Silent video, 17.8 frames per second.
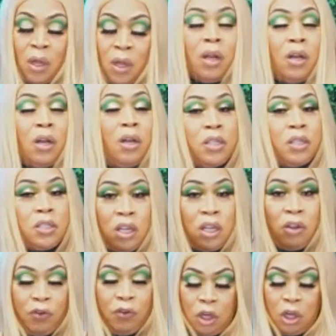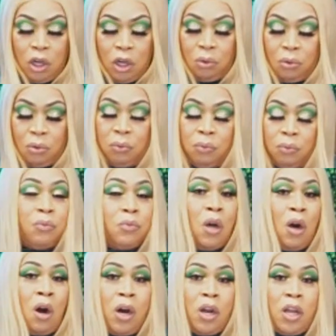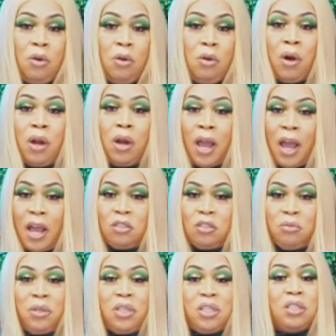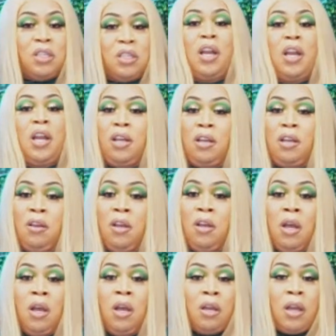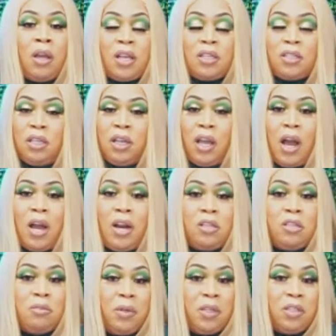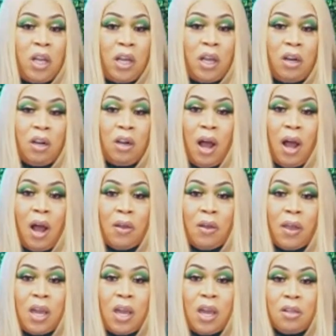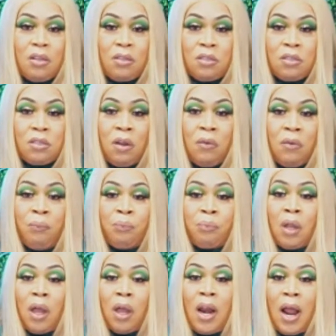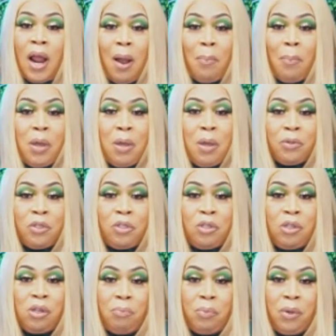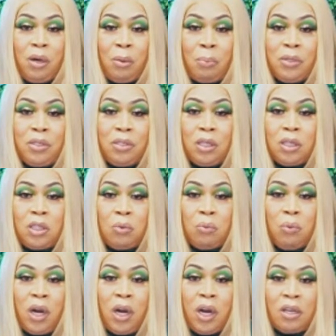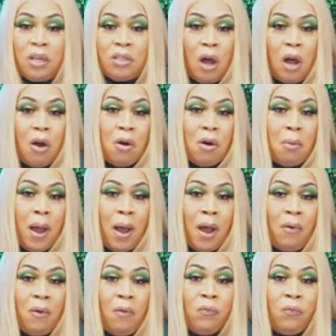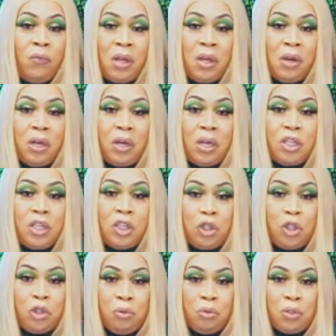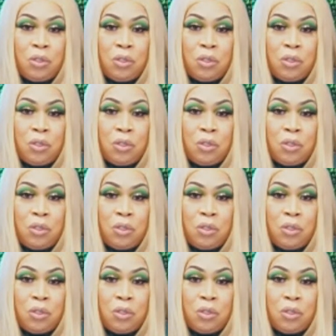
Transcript: Listen, if you or anyone, as we stated, Gaston County has been taking a lot of hits, and our people should be in a position where they can talk about their issues.